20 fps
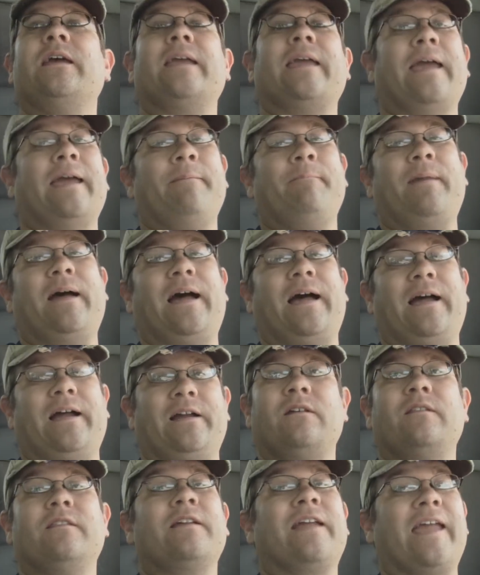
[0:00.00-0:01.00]
came
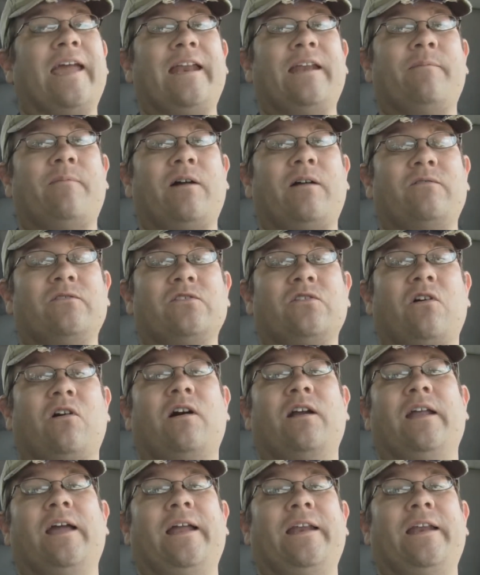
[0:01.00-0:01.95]
back, the candy bar was gone,